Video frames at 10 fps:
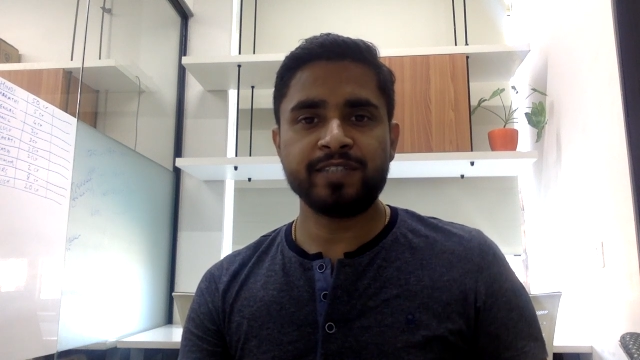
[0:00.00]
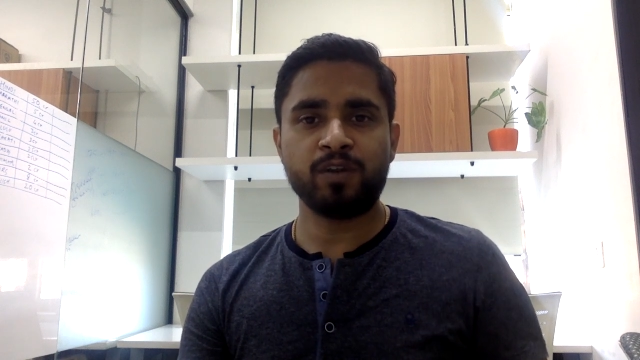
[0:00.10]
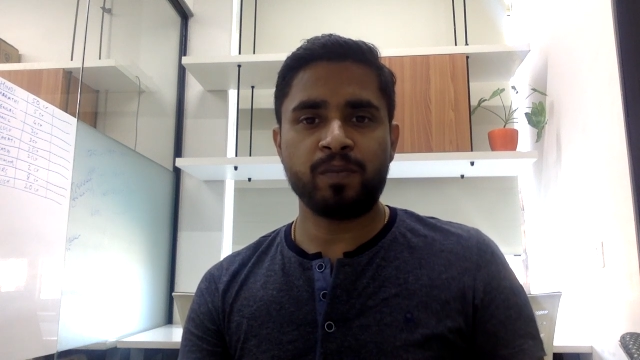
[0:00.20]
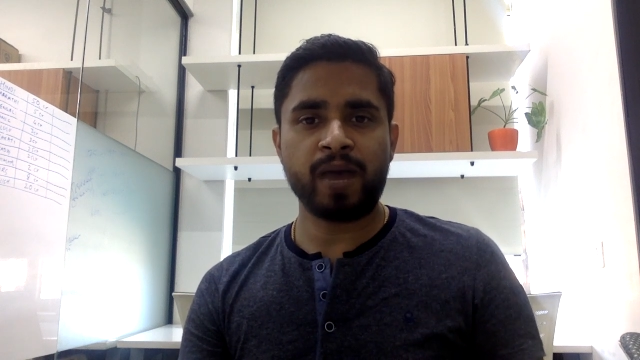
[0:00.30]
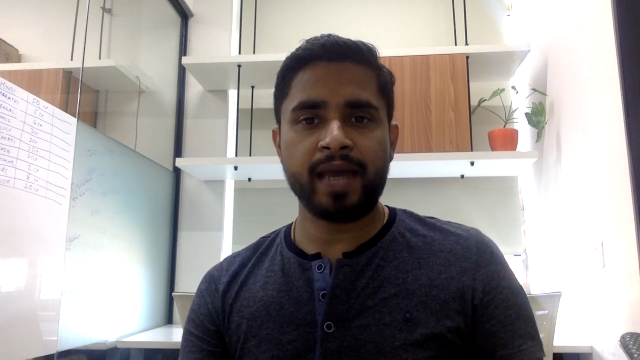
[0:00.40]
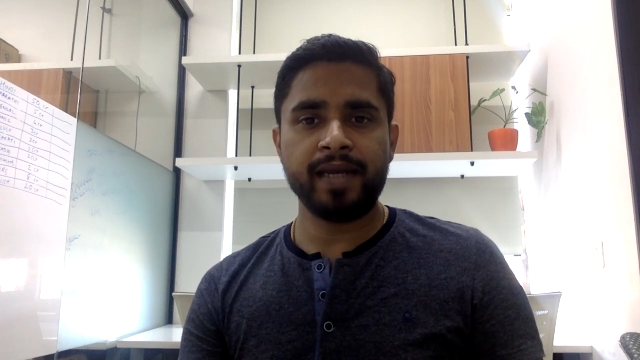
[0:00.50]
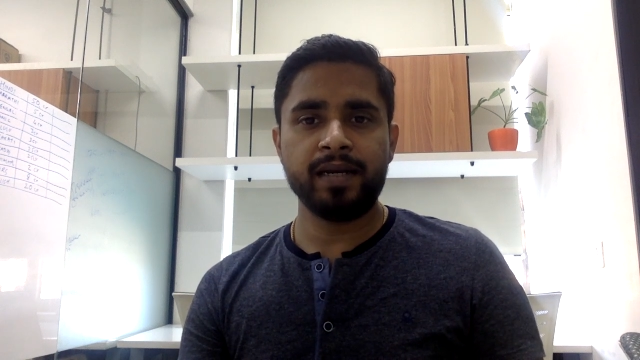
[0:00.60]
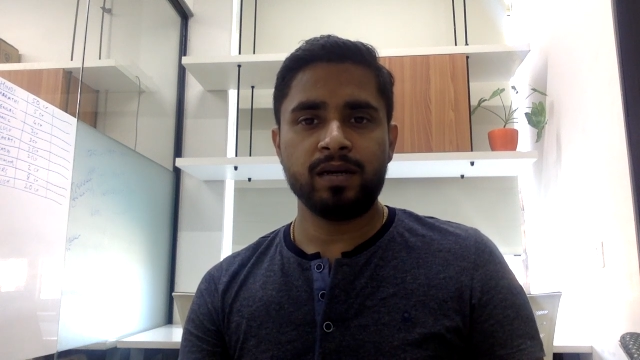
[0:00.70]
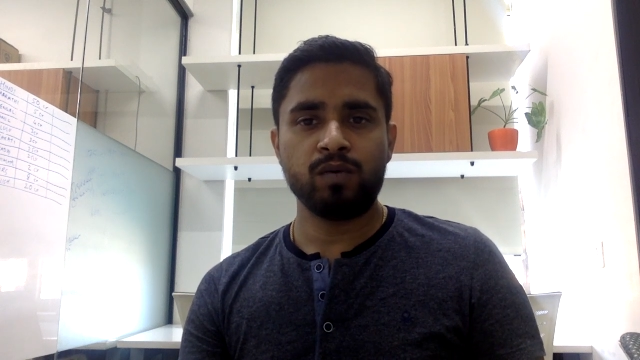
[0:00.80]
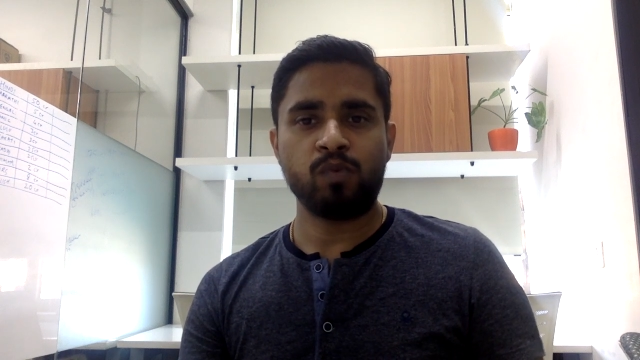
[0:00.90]
in your mind
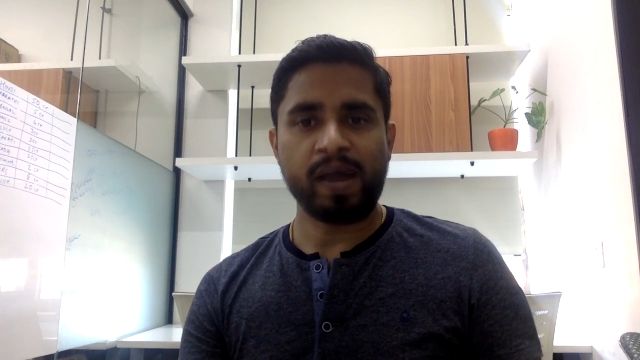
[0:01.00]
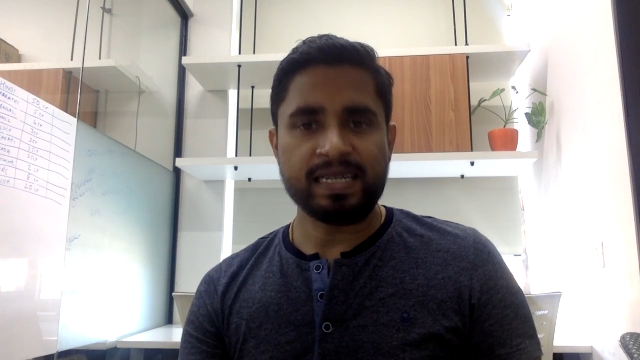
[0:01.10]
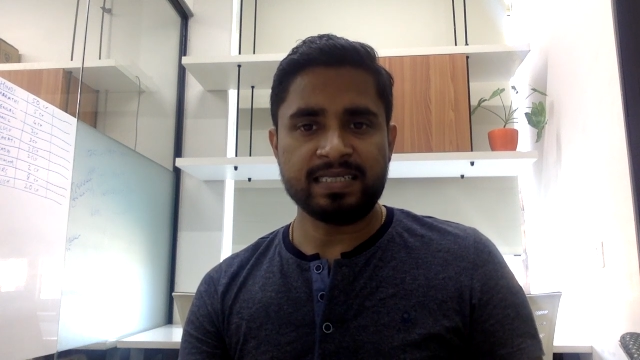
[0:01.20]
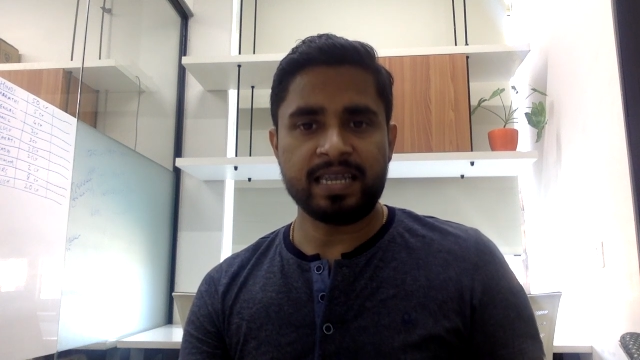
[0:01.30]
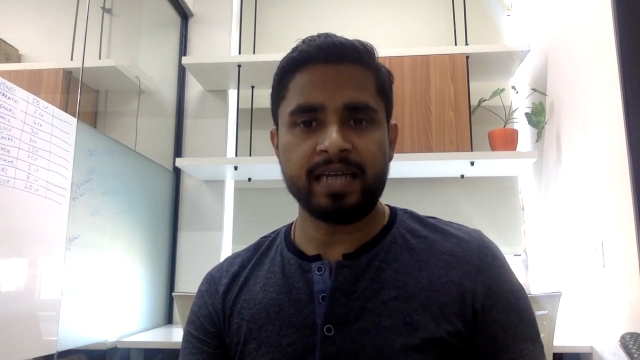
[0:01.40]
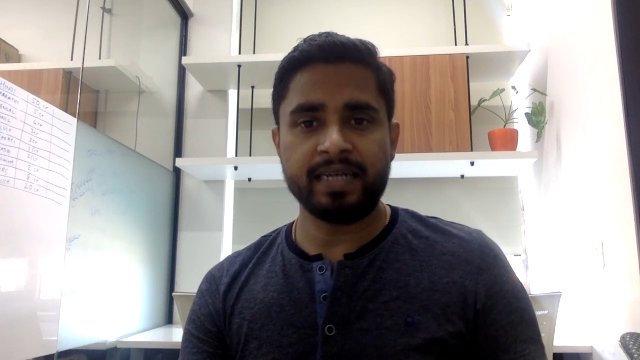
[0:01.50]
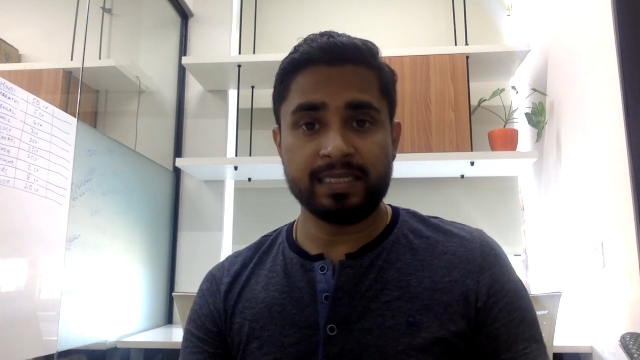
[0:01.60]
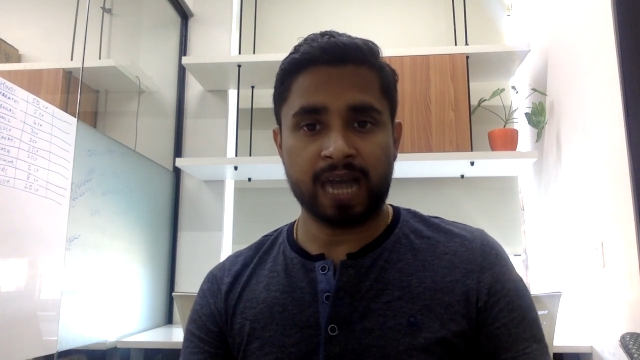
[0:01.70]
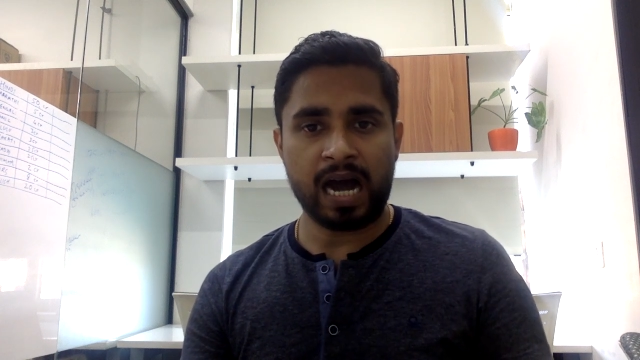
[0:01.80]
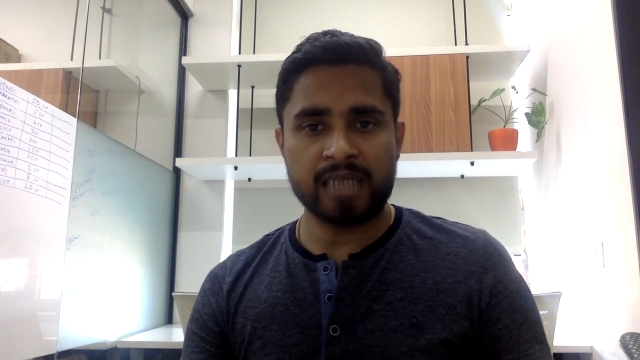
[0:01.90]
while selecting
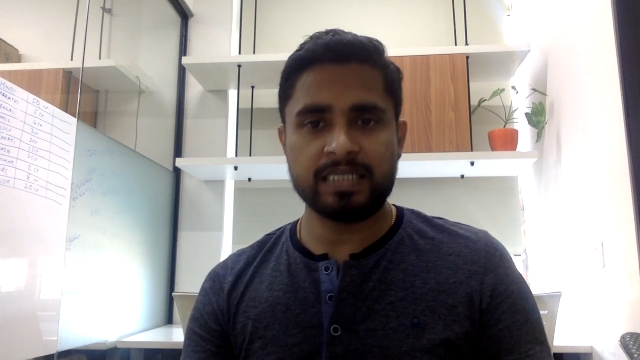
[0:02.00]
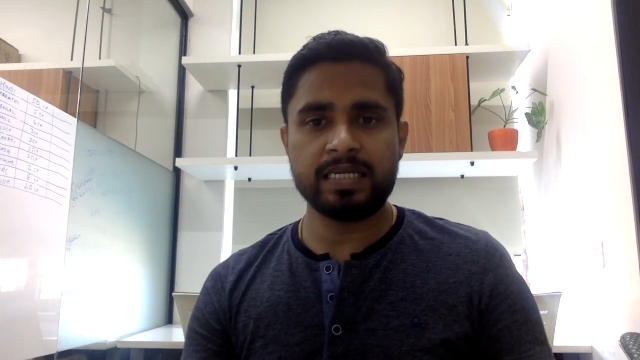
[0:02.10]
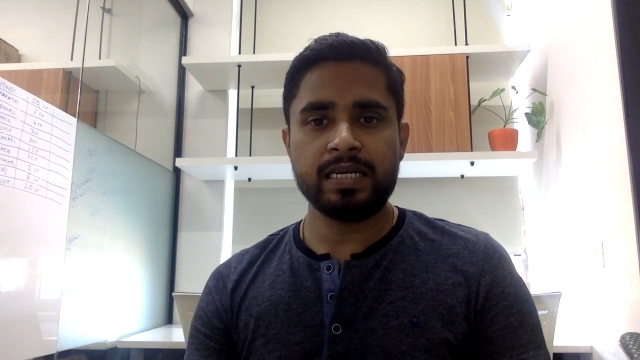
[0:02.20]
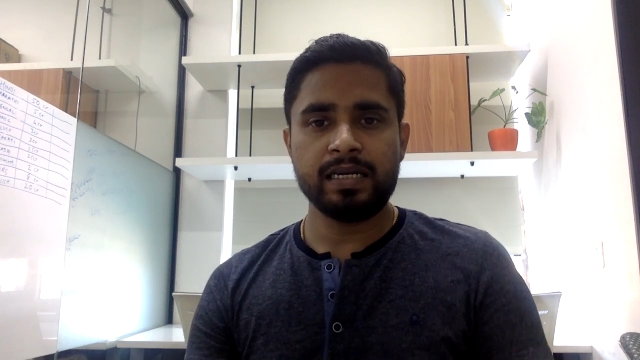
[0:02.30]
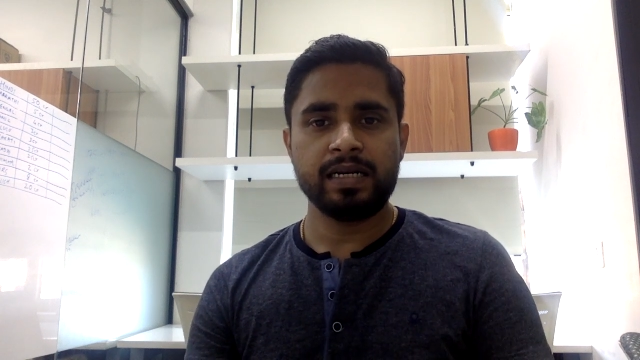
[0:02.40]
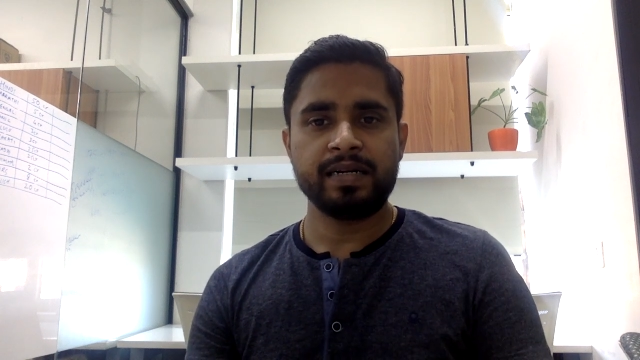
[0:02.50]
the RC,